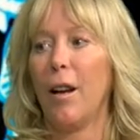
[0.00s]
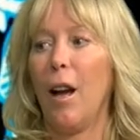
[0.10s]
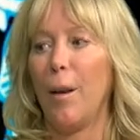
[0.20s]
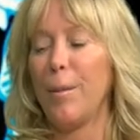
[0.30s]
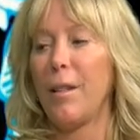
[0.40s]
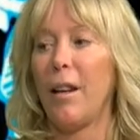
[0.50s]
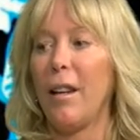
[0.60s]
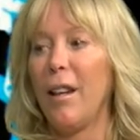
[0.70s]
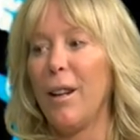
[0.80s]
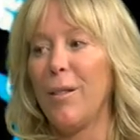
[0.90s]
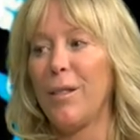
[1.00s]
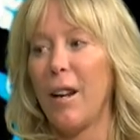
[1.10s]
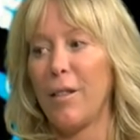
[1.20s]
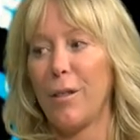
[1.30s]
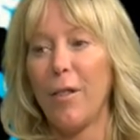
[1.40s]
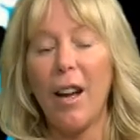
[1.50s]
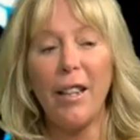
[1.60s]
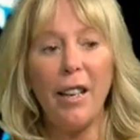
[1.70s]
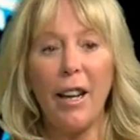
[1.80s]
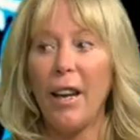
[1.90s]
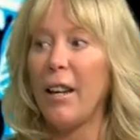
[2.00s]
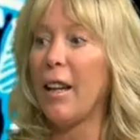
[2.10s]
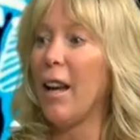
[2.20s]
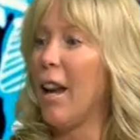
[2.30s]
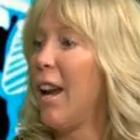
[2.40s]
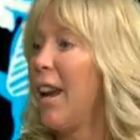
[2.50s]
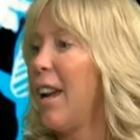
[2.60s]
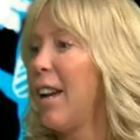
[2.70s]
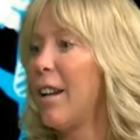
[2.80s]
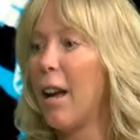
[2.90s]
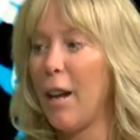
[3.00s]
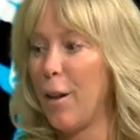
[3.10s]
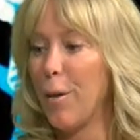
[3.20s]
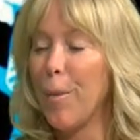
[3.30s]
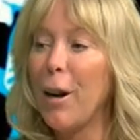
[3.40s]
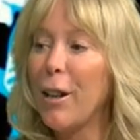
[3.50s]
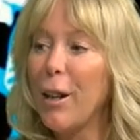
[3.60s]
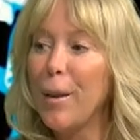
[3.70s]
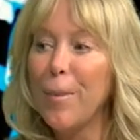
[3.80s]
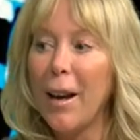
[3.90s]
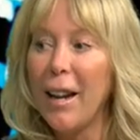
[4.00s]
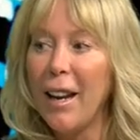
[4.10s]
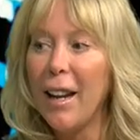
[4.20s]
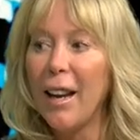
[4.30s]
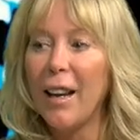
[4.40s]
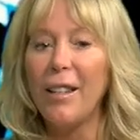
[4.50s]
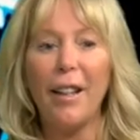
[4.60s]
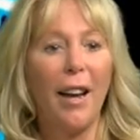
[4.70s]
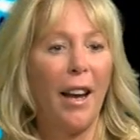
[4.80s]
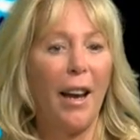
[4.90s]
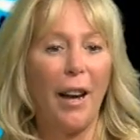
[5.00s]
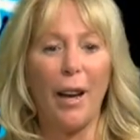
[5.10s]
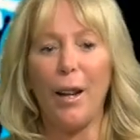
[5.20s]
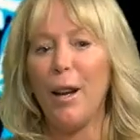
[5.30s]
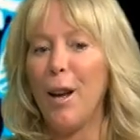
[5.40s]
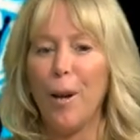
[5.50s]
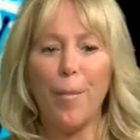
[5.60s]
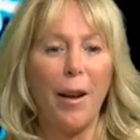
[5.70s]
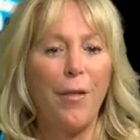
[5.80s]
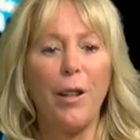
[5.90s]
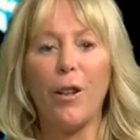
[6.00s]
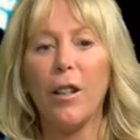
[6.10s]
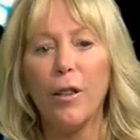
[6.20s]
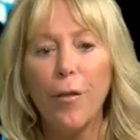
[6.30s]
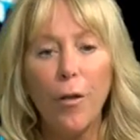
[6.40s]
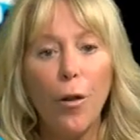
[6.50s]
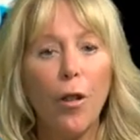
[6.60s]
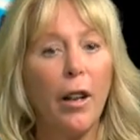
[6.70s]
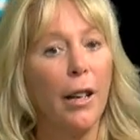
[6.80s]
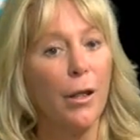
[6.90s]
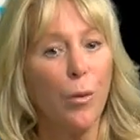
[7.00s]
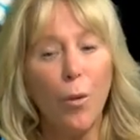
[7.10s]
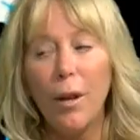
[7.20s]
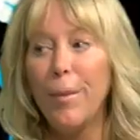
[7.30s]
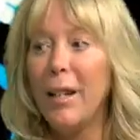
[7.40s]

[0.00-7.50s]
I'm sitting here with Doctor Rodnick, and I have a marker in my hand, and my feet are on the floor, and it's warm